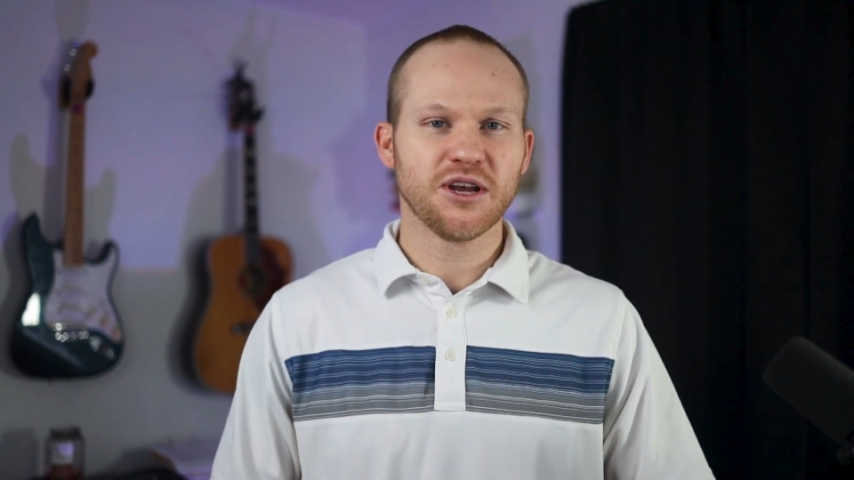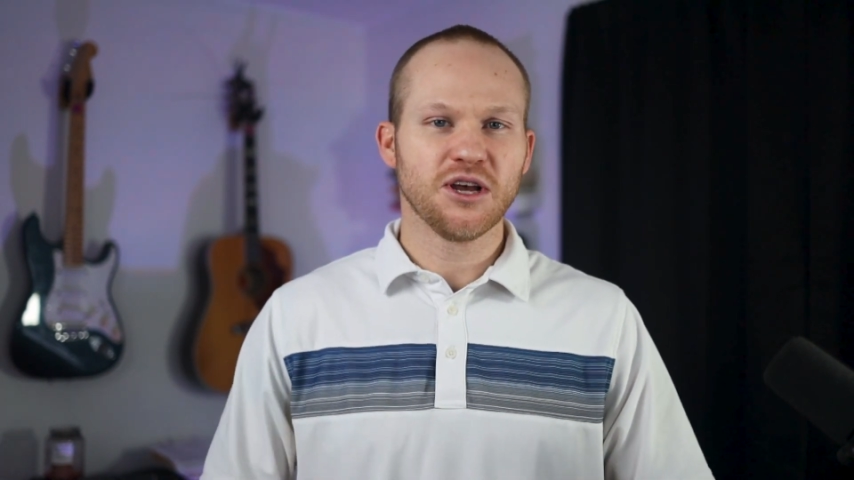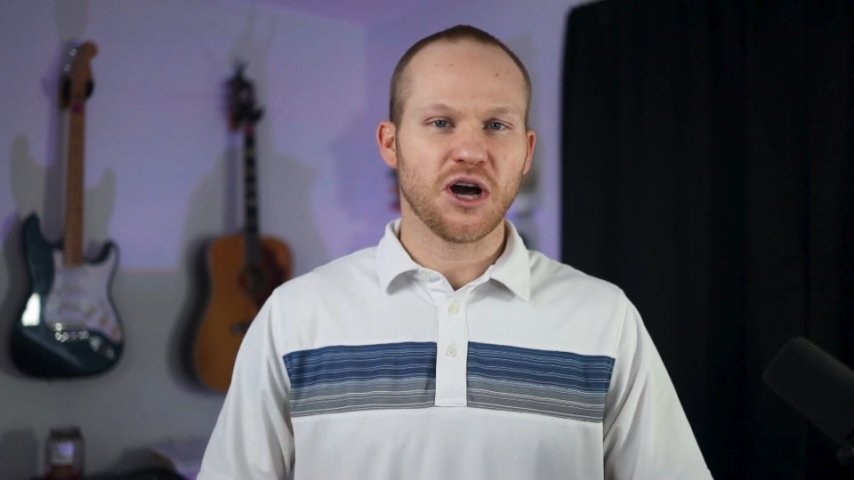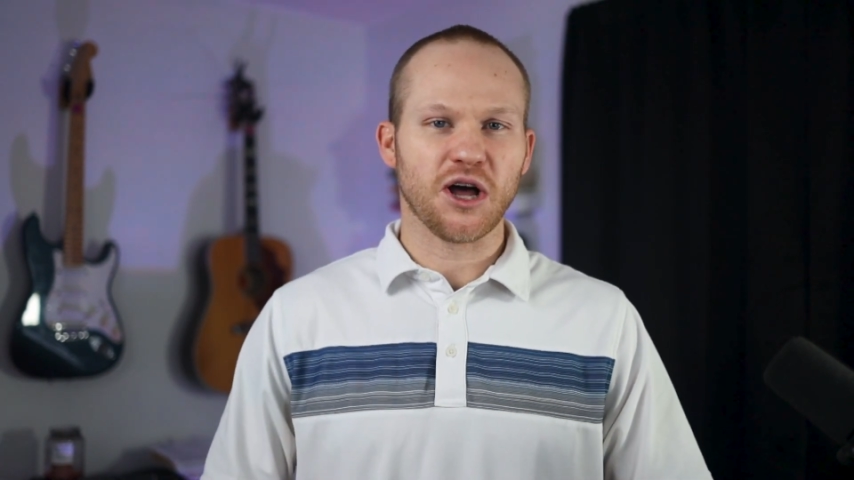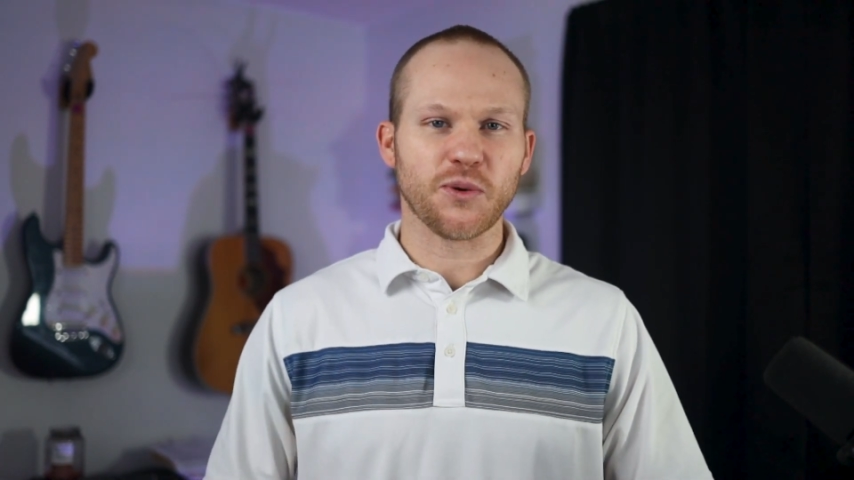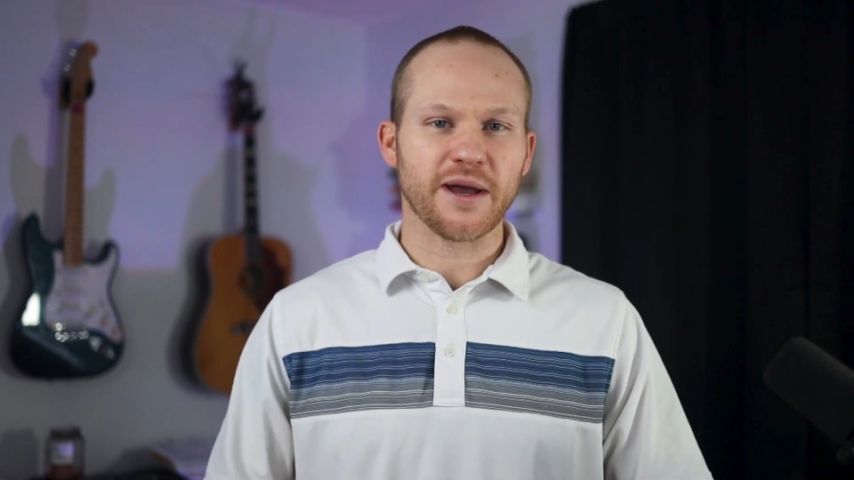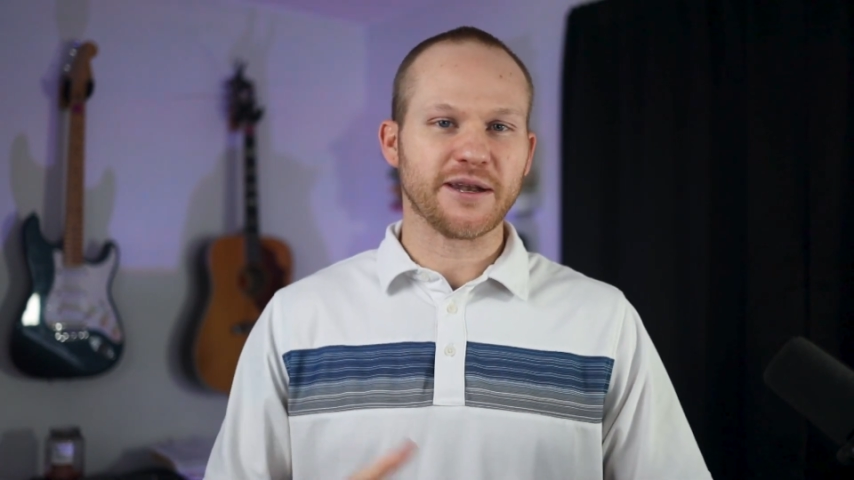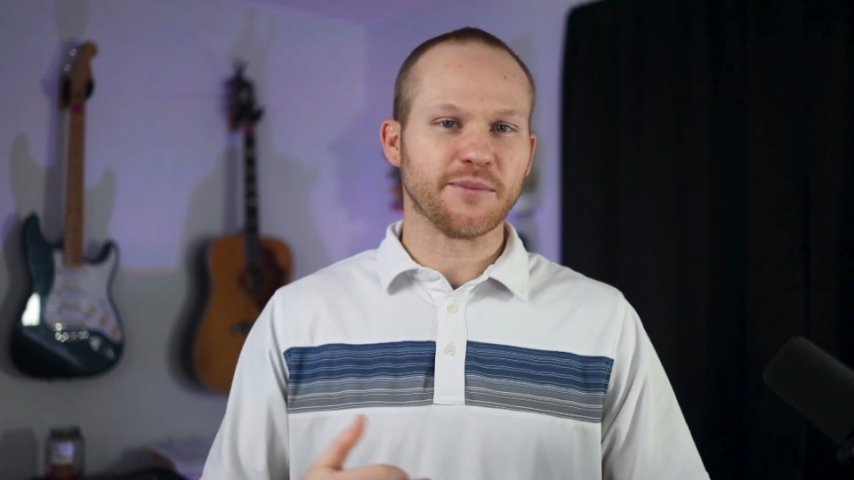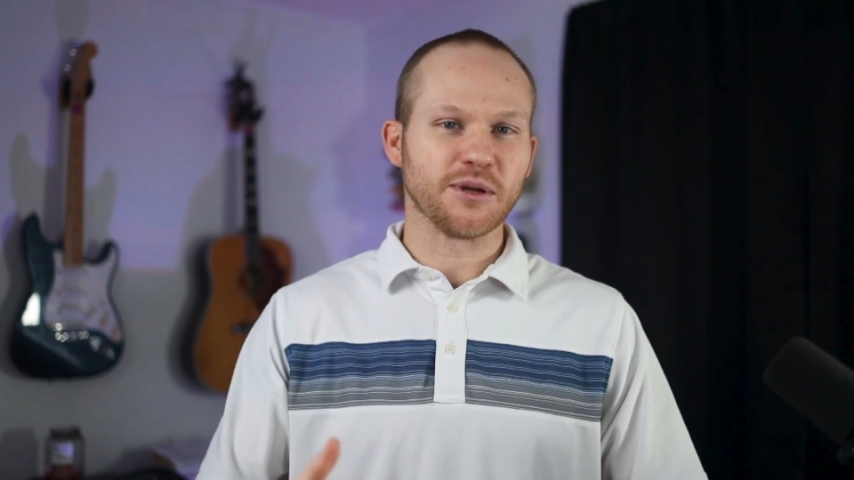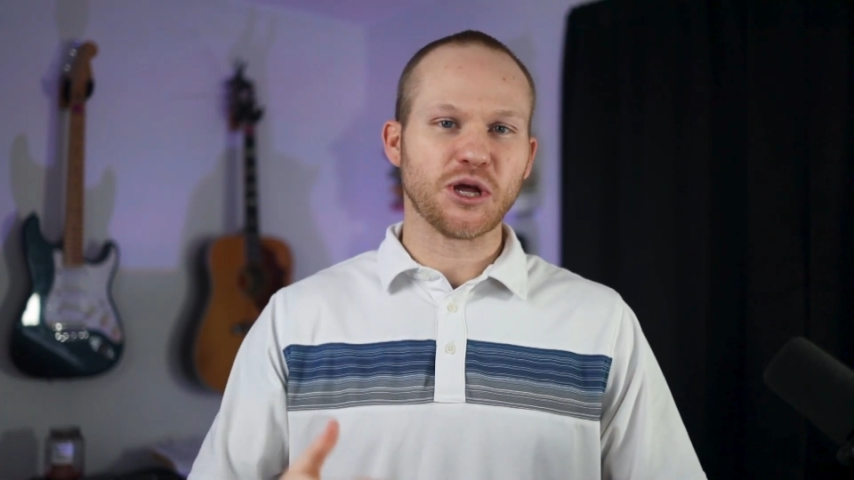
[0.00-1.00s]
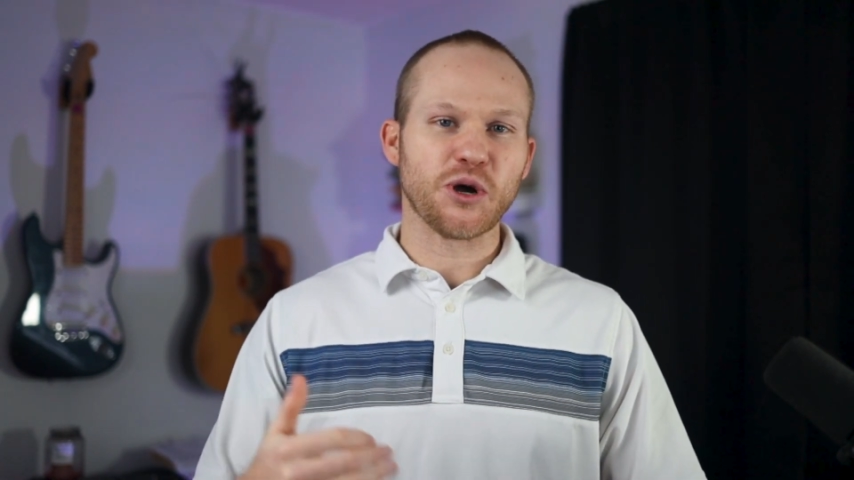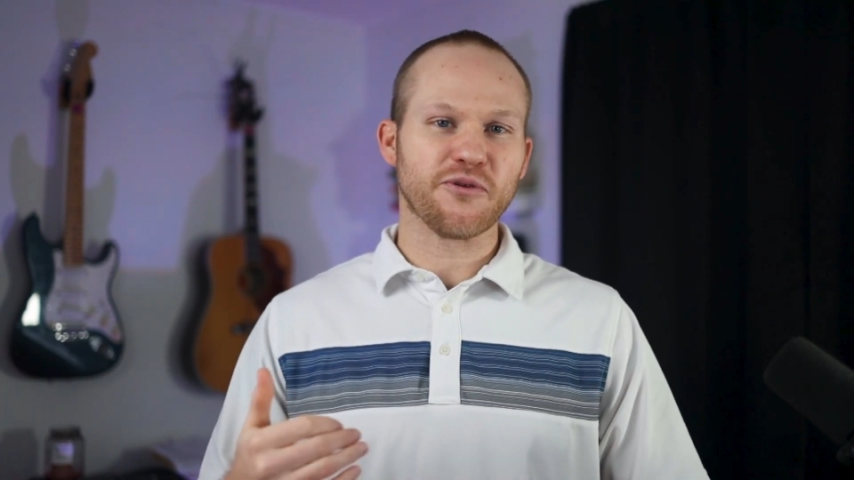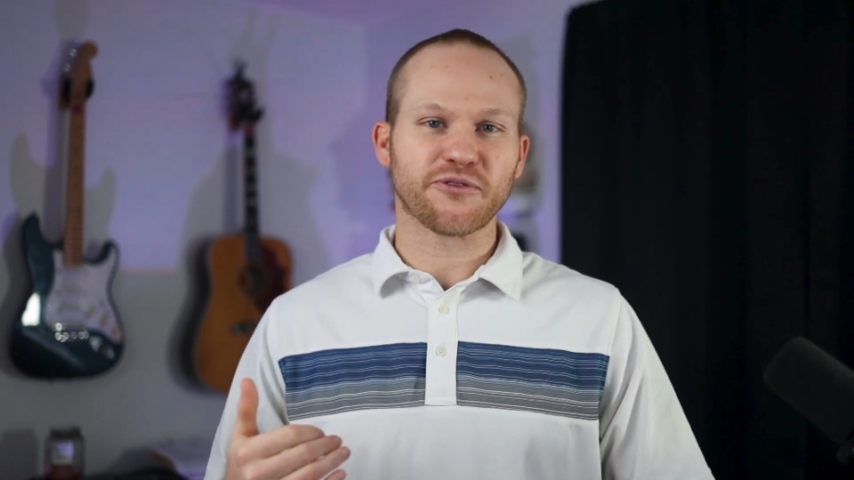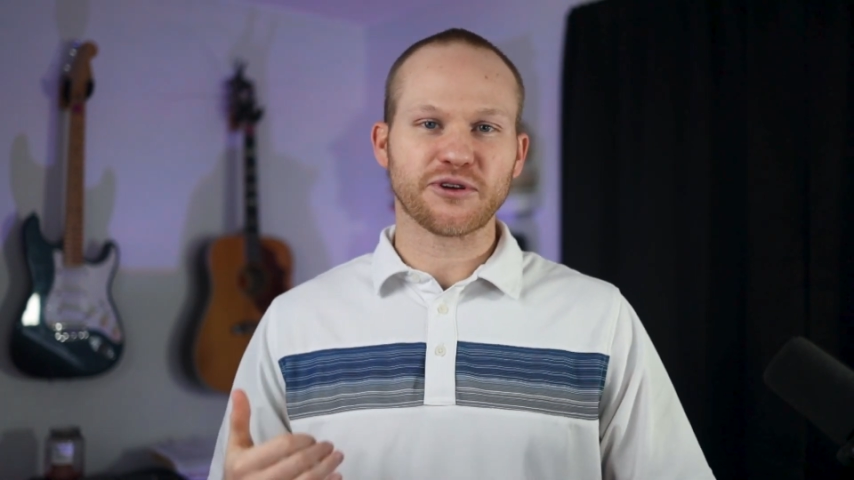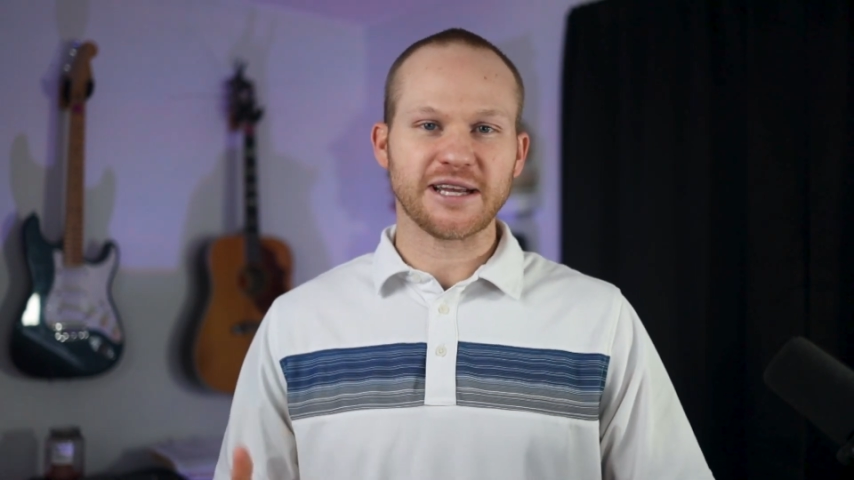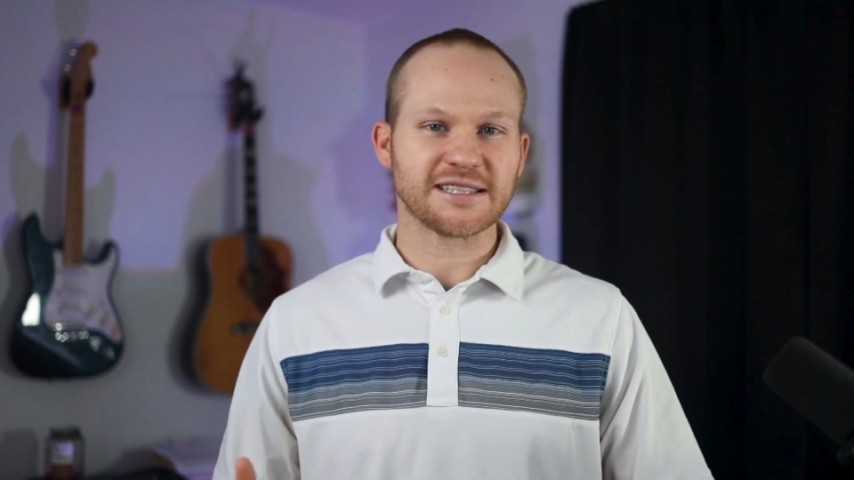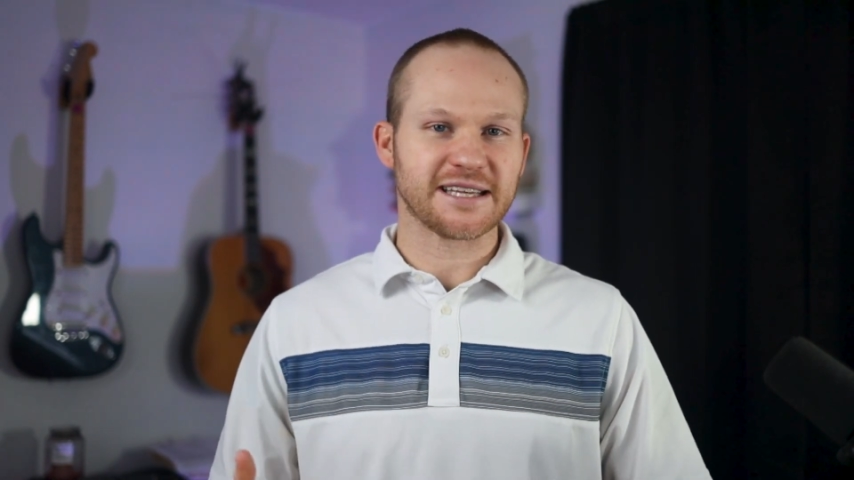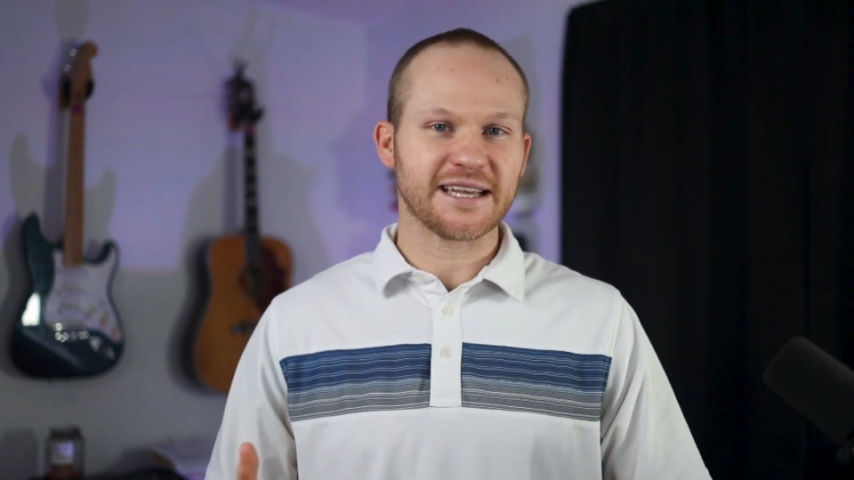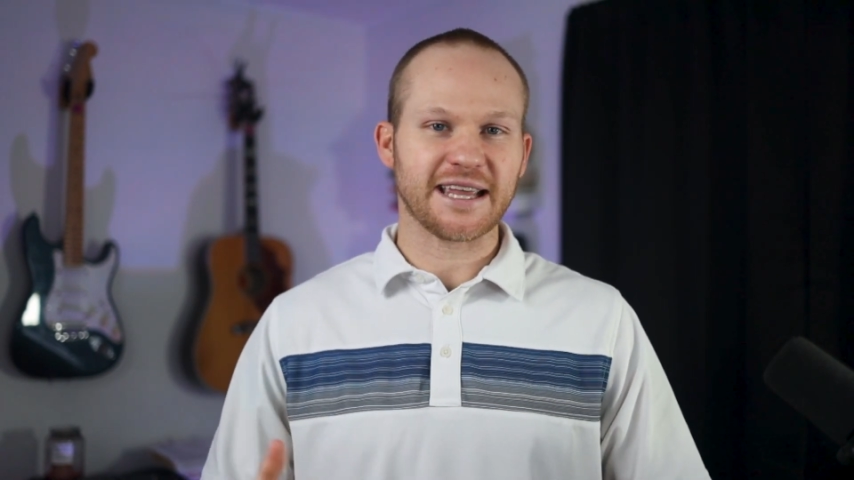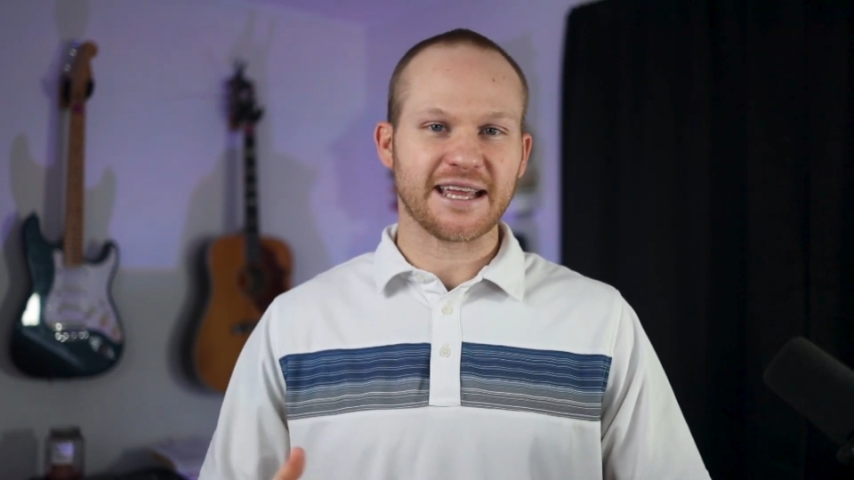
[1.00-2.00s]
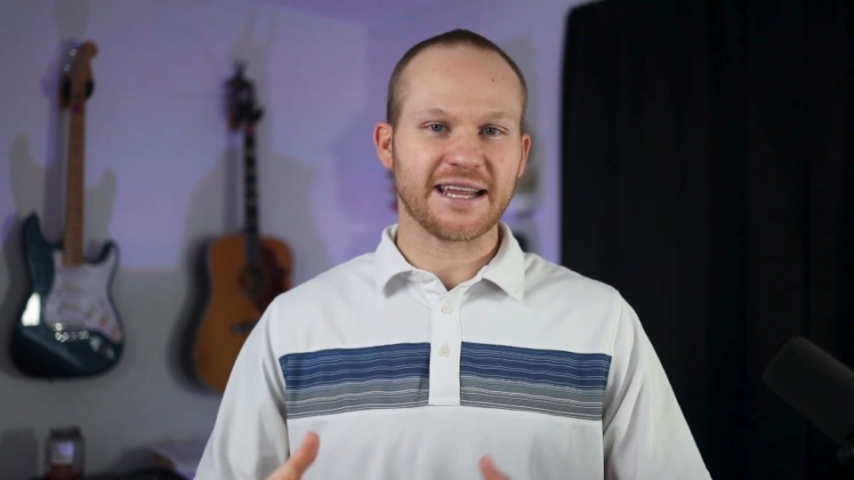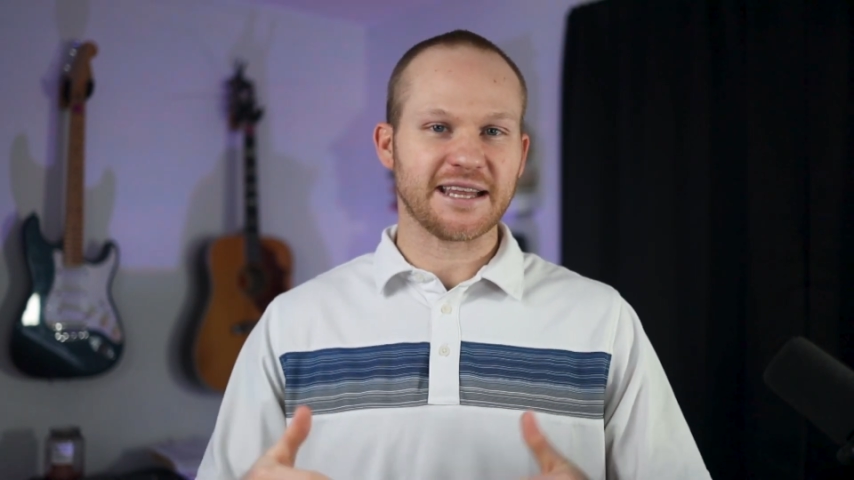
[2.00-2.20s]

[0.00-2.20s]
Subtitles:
all the way to below freezing and in